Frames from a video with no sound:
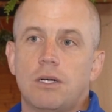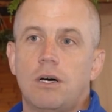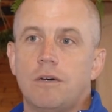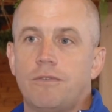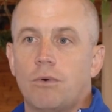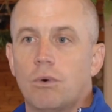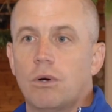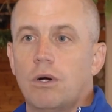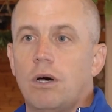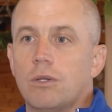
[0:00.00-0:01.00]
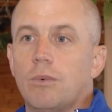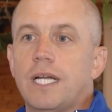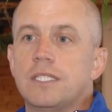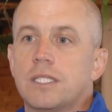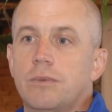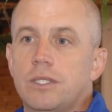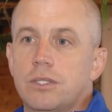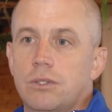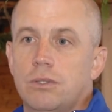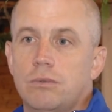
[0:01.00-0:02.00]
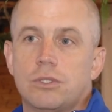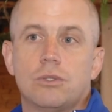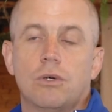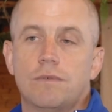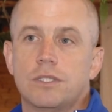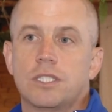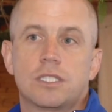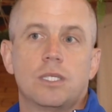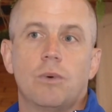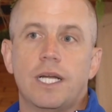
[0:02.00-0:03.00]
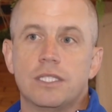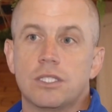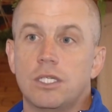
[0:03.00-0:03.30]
hall for all the weddings that we do. we do over 60 weddings a